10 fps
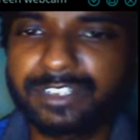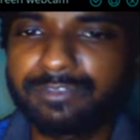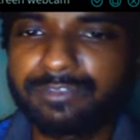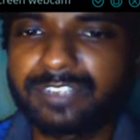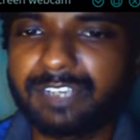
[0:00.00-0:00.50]

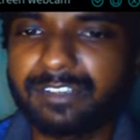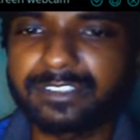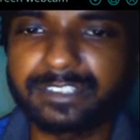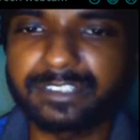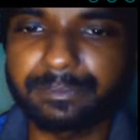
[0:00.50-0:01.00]

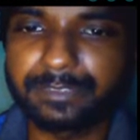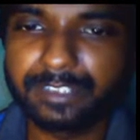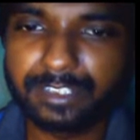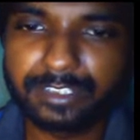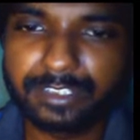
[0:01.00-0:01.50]
JavaScript,
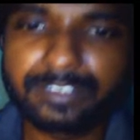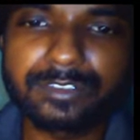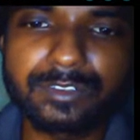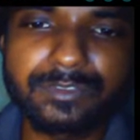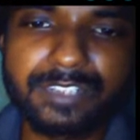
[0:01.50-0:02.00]
so
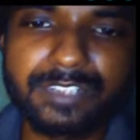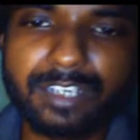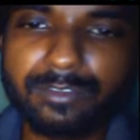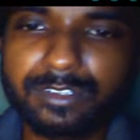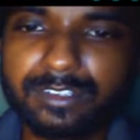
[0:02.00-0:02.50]
without
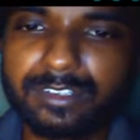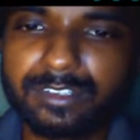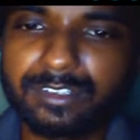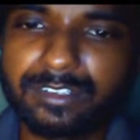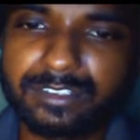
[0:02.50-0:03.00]

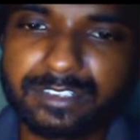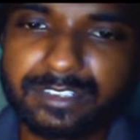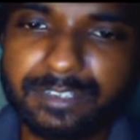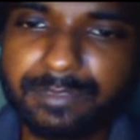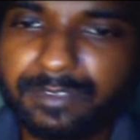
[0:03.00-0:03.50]
script
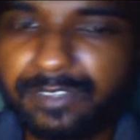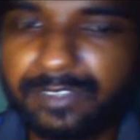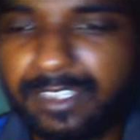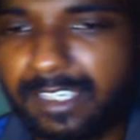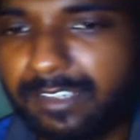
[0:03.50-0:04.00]
we
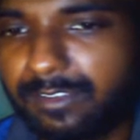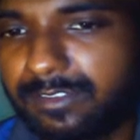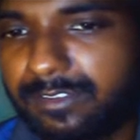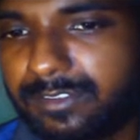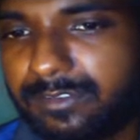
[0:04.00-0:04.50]
can
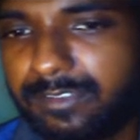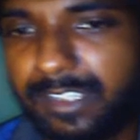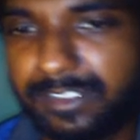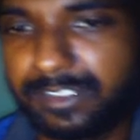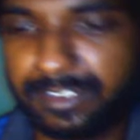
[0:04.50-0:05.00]
also
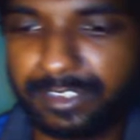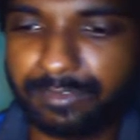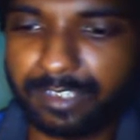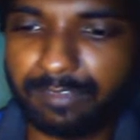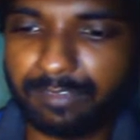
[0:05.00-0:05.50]
execute
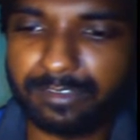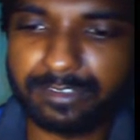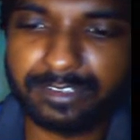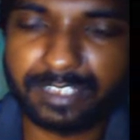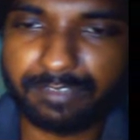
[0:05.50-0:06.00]
our
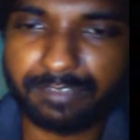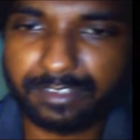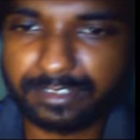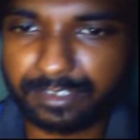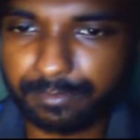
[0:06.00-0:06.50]

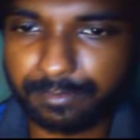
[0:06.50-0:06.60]
JavaScript.